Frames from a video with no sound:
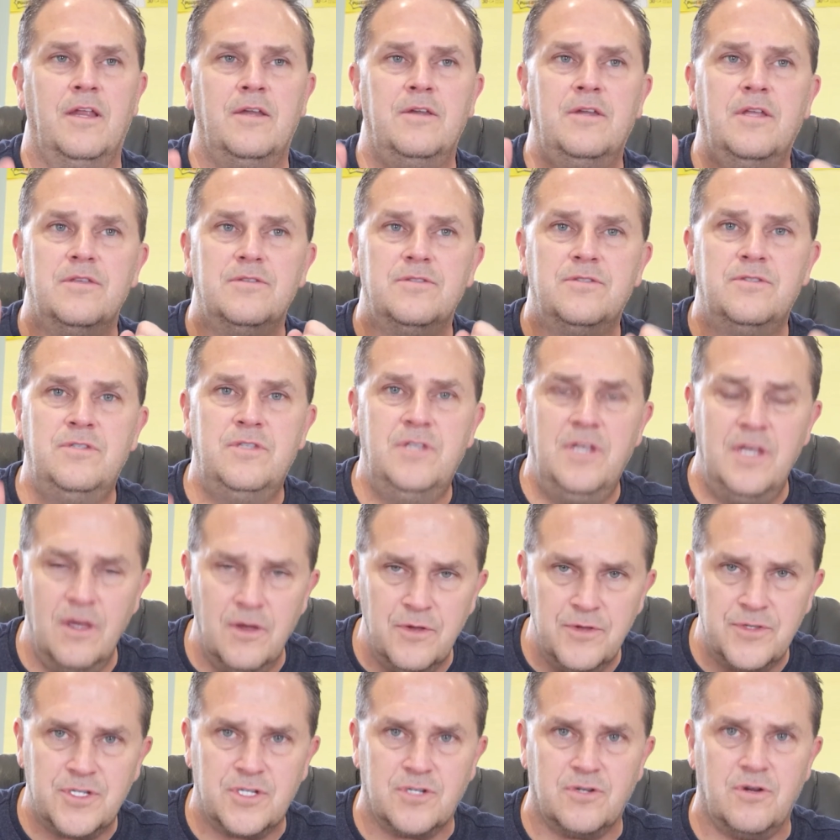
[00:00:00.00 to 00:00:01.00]
that
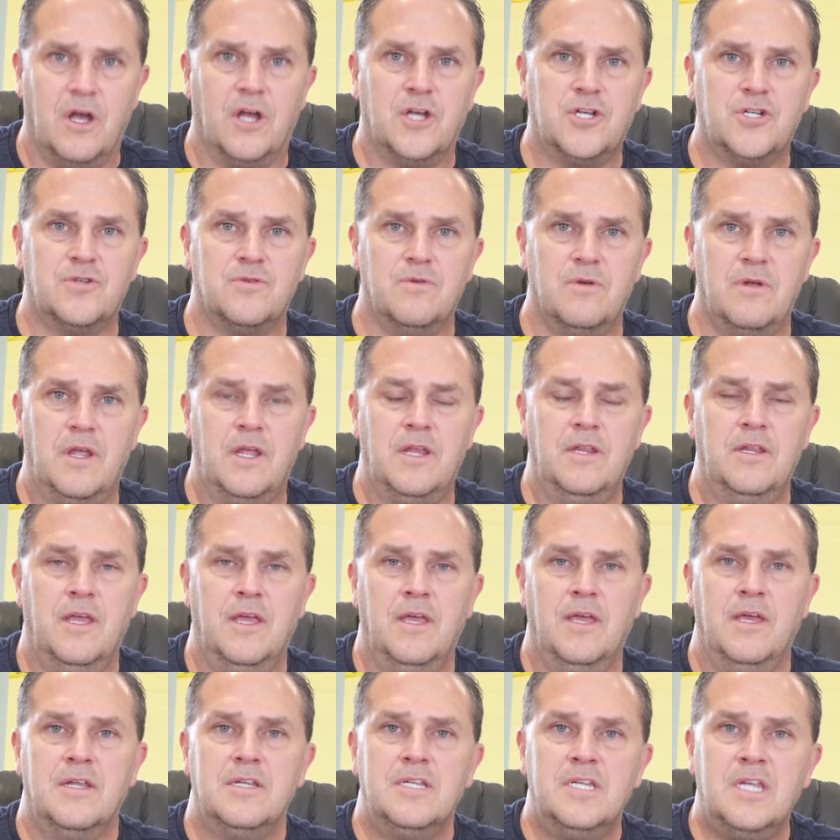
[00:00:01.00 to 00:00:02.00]
deal structuring
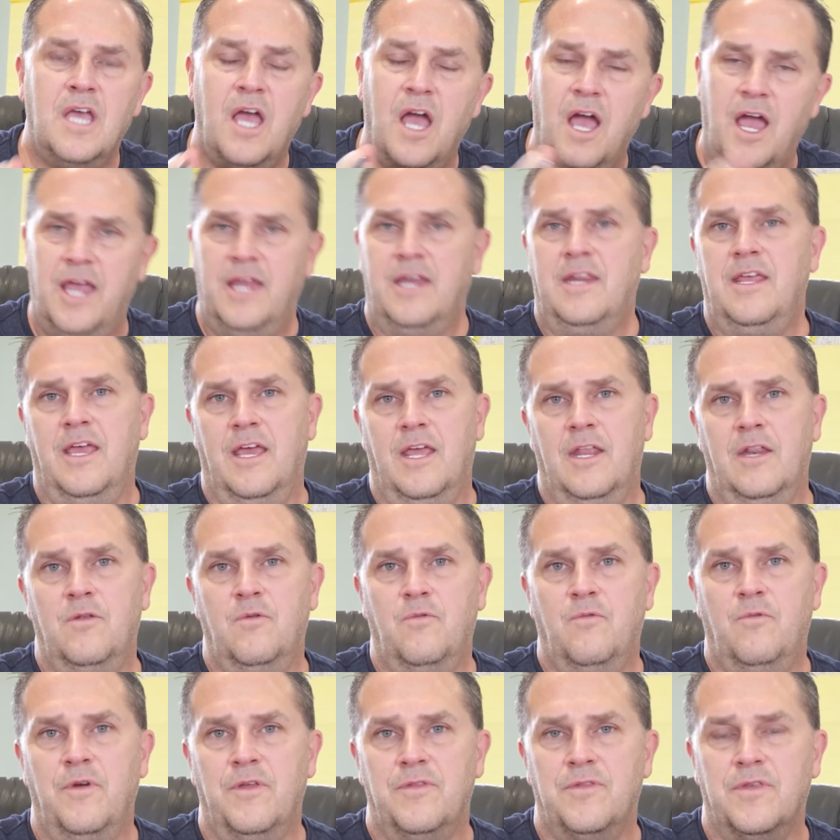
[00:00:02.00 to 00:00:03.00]
tied
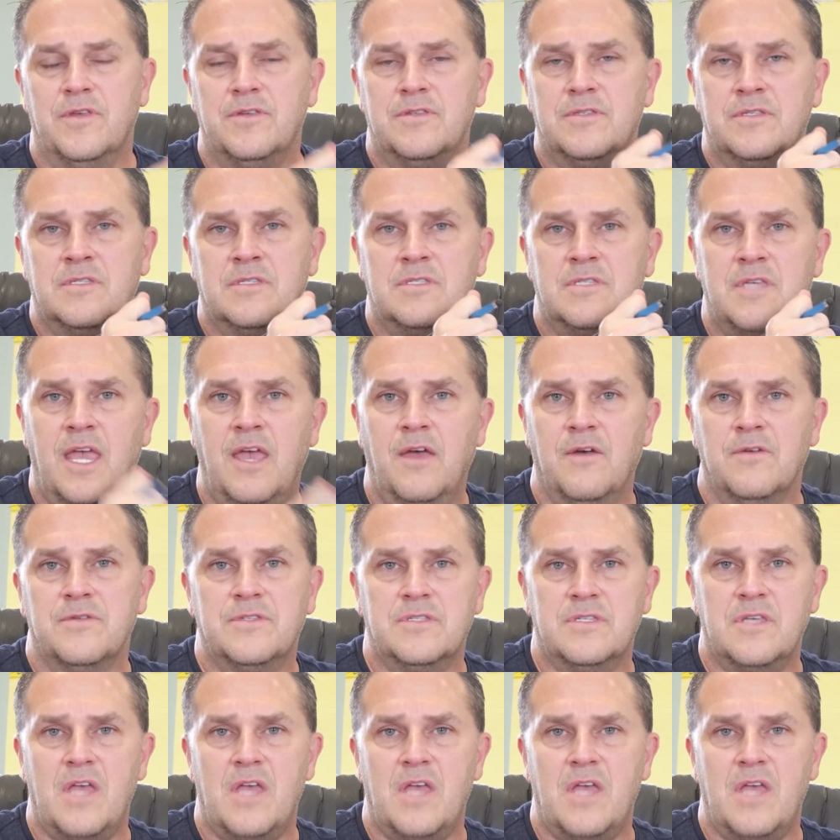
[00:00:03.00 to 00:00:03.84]
in with the sales